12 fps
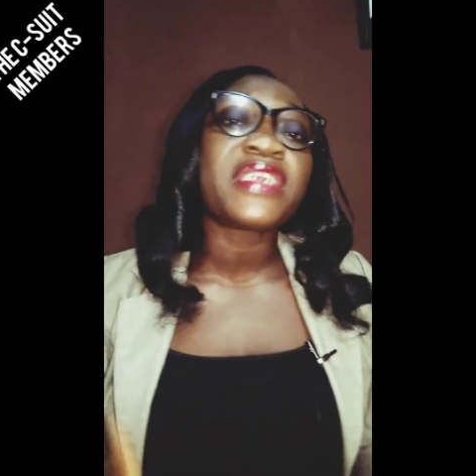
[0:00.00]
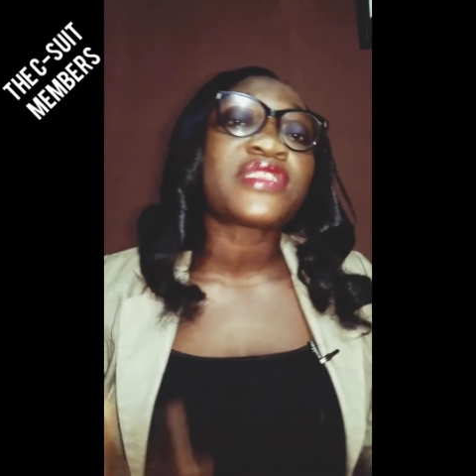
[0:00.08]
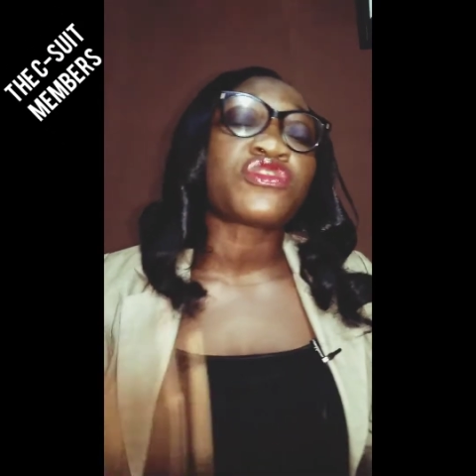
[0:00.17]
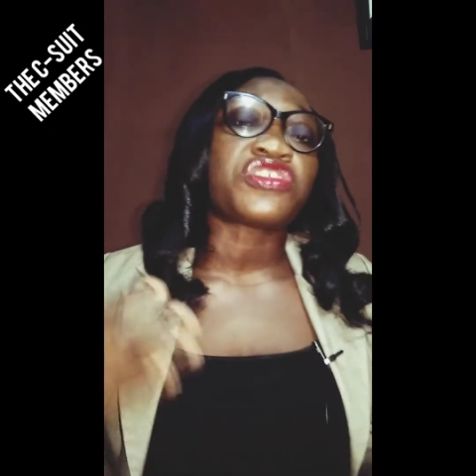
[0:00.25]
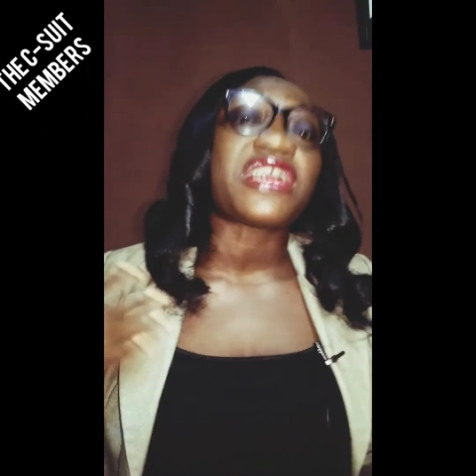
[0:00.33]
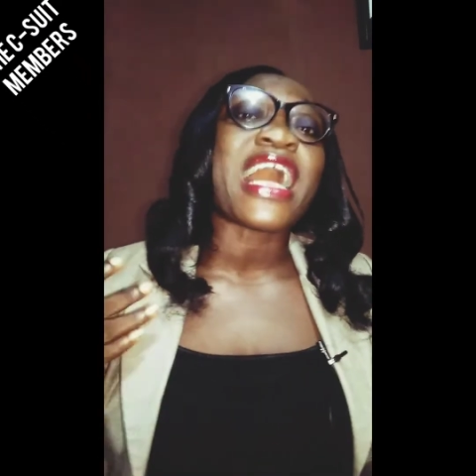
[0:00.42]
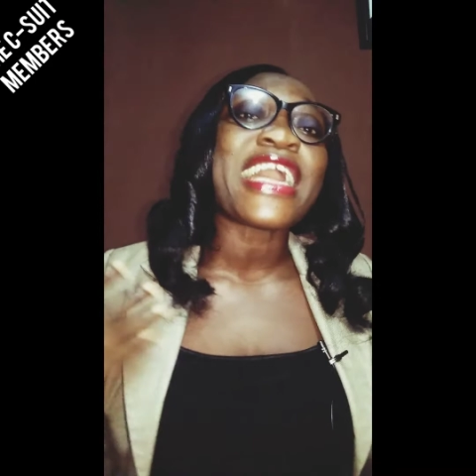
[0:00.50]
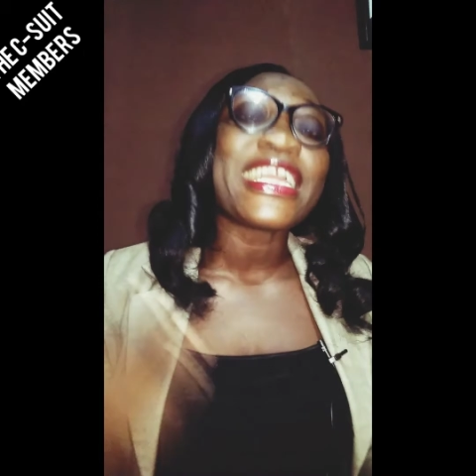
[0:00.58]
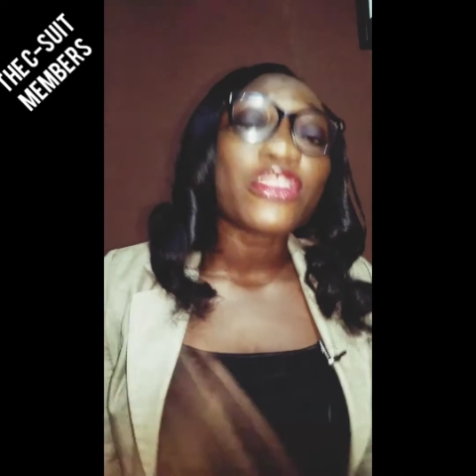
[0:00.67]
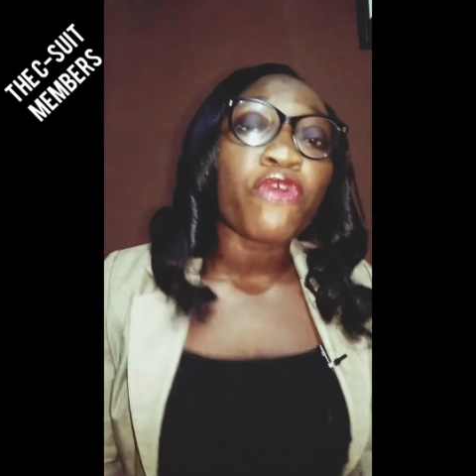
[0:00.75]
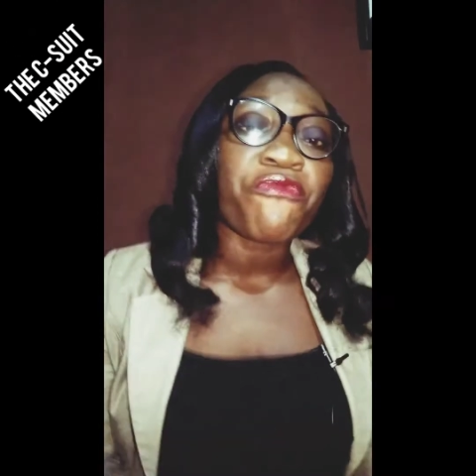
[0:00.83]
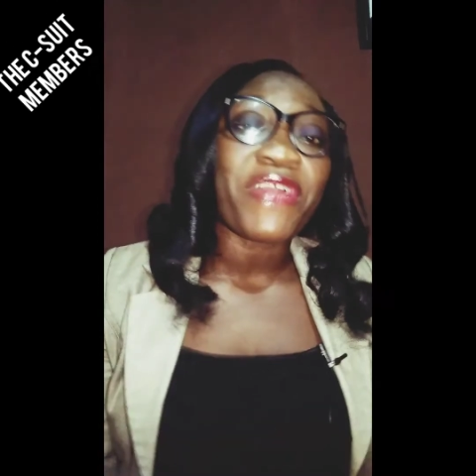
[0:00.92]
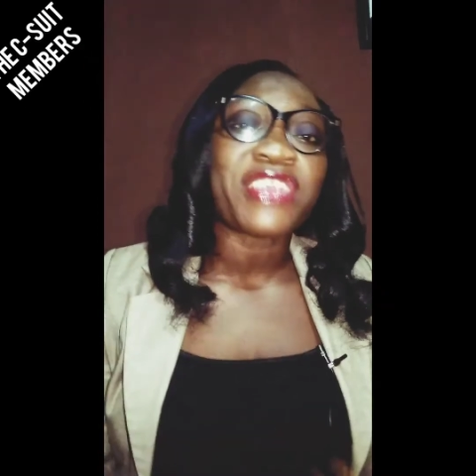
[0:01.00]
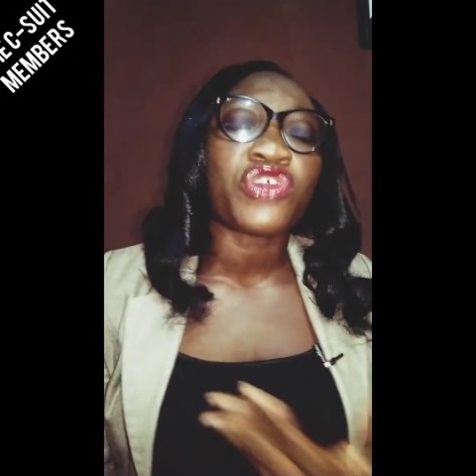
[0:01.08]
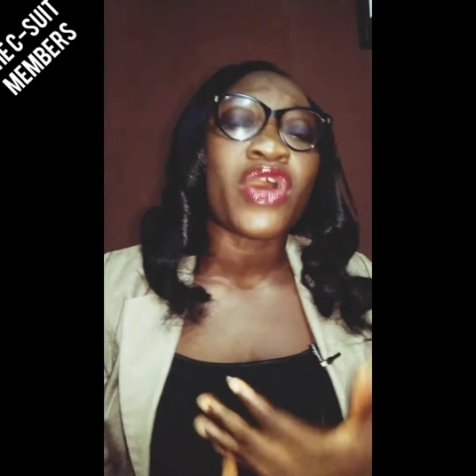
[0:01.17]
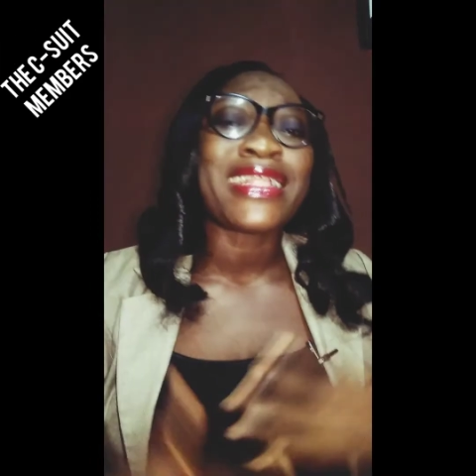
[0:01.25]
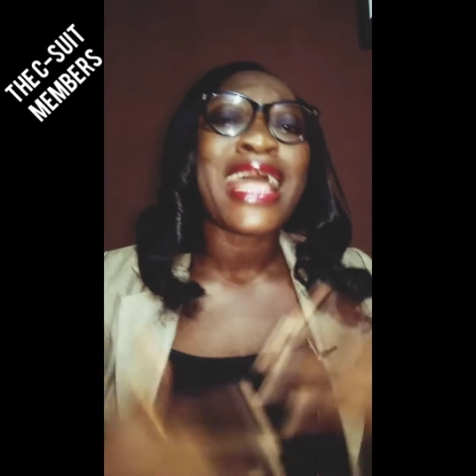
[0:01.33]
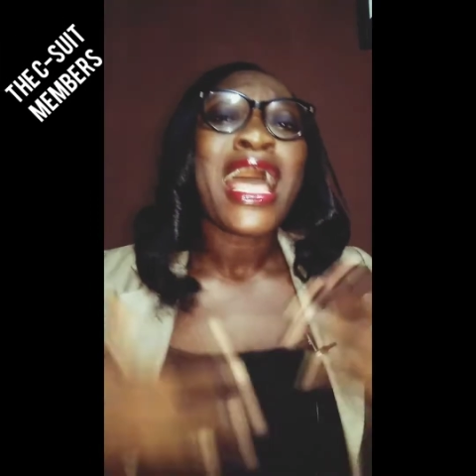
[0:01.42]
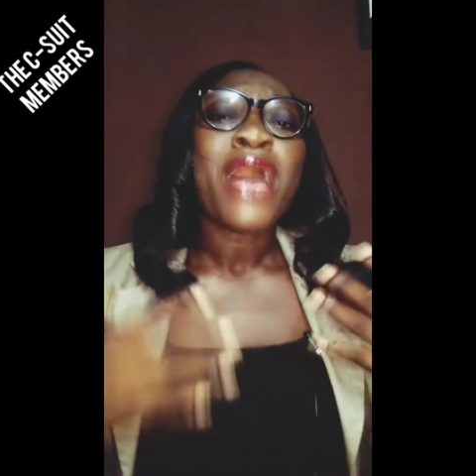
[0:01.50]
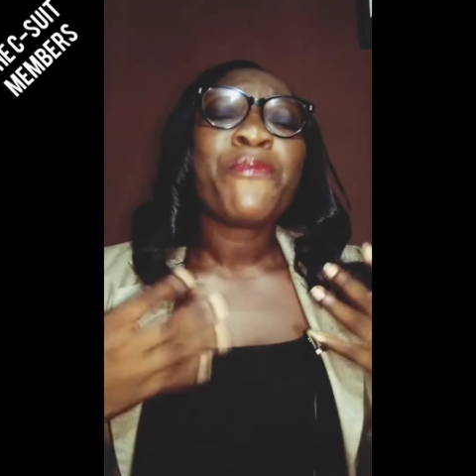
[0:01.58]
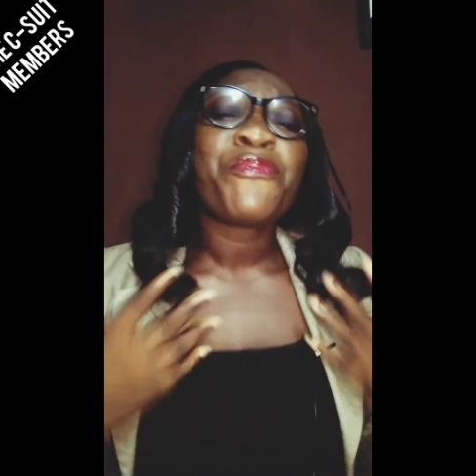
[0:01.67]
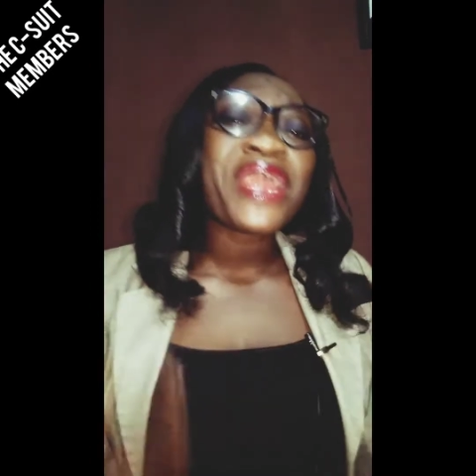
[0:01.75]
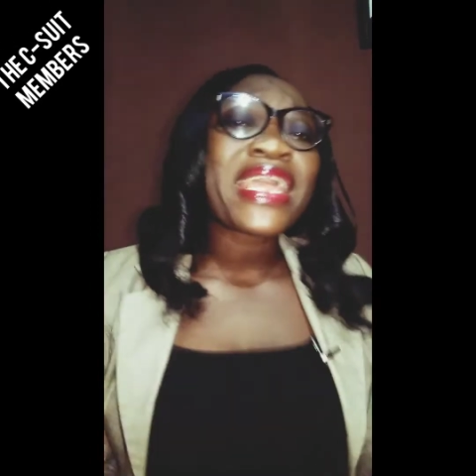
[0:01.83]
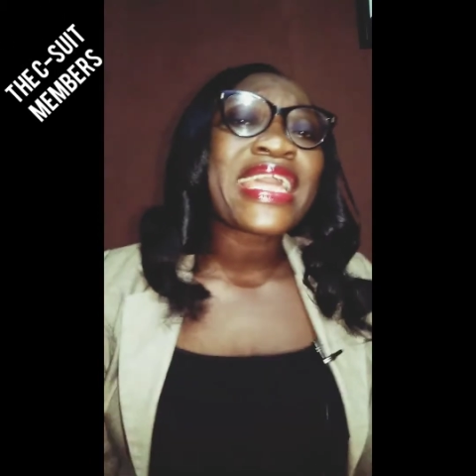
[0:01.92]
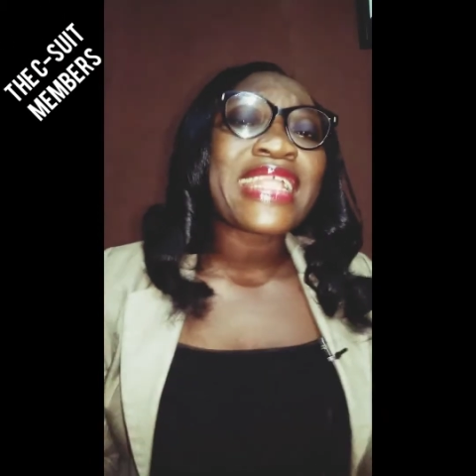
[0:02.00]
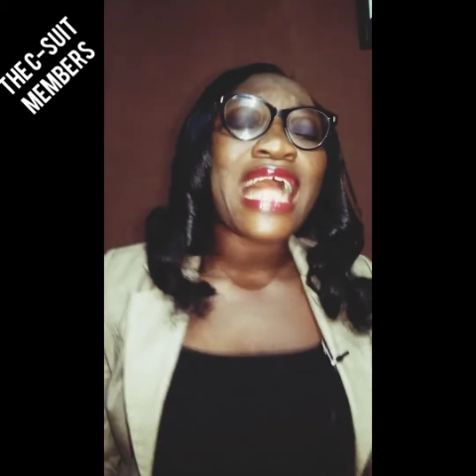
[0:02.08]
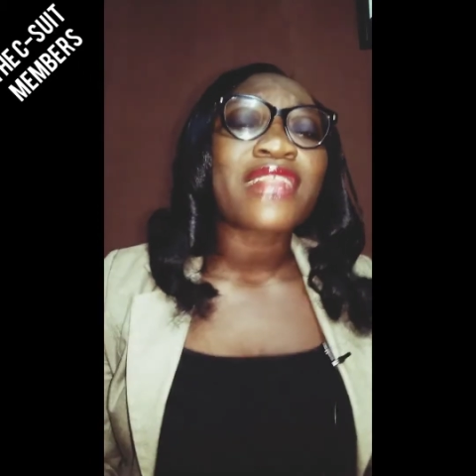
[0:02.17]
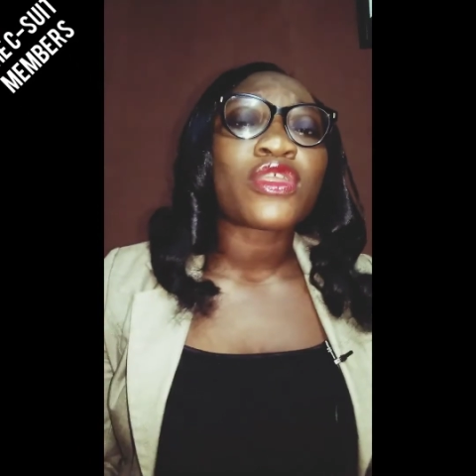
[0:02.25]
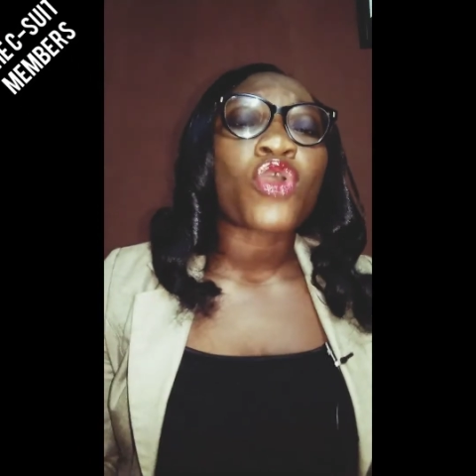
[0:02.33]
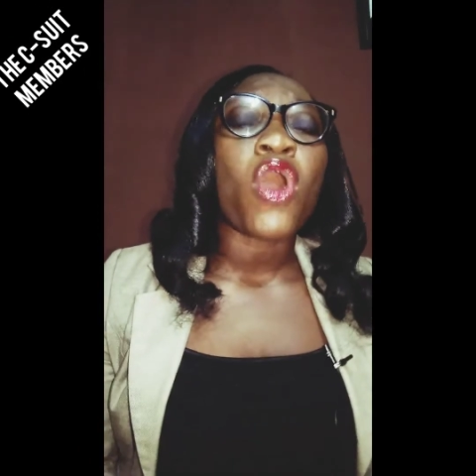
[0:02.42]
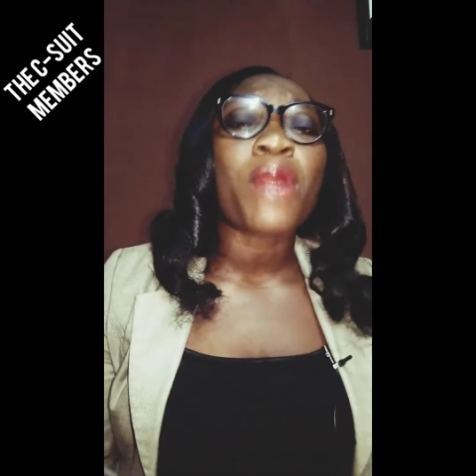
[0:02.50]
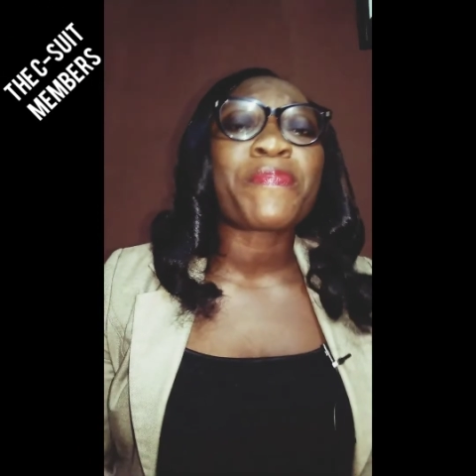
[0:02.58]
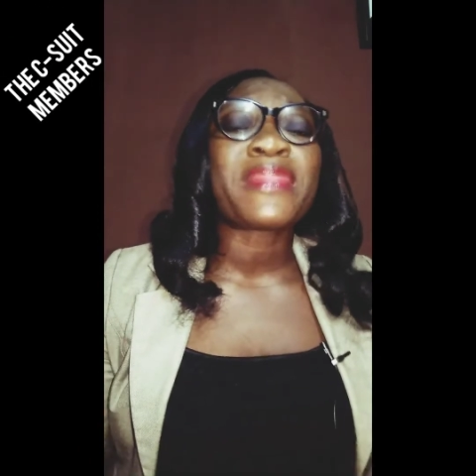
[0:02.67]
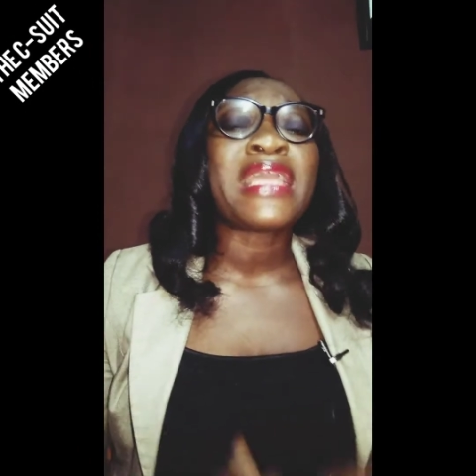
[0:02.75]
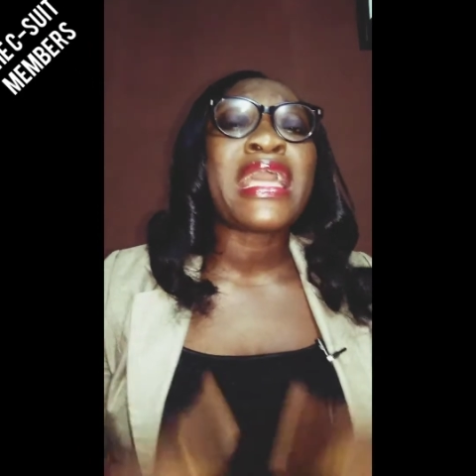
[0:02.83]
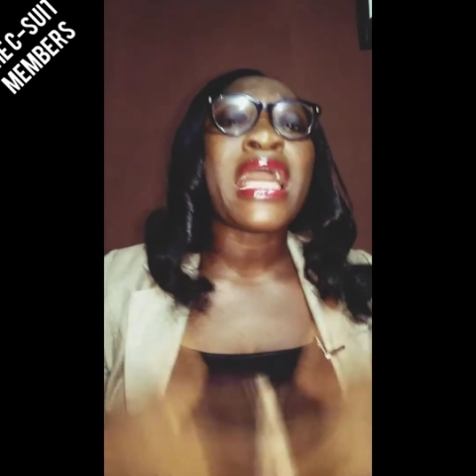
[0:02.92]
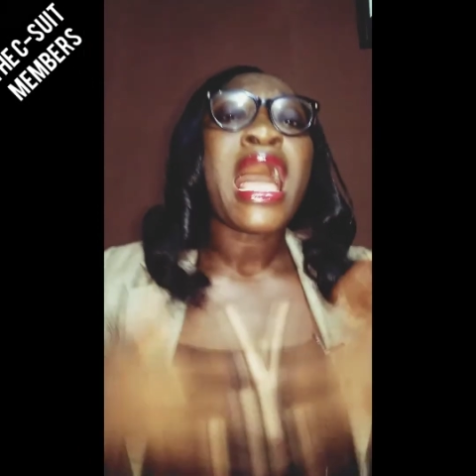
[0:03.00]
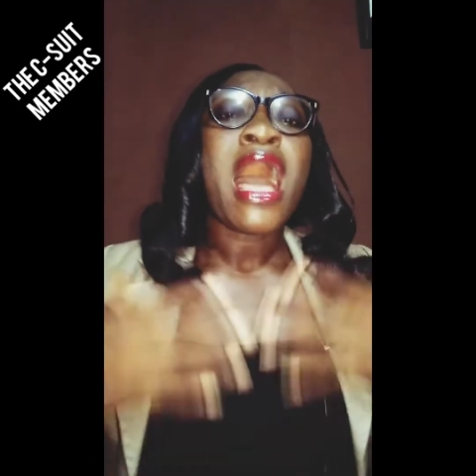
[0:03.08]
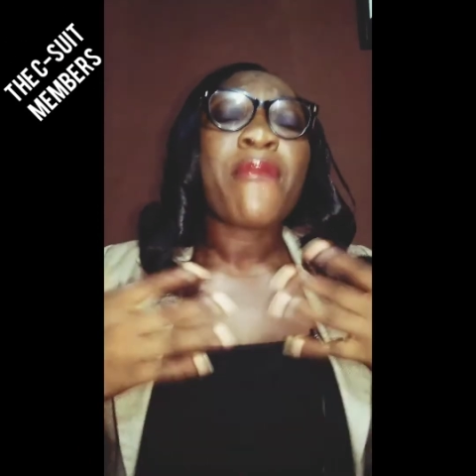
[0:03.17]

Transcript: social innovation, bringing out the company,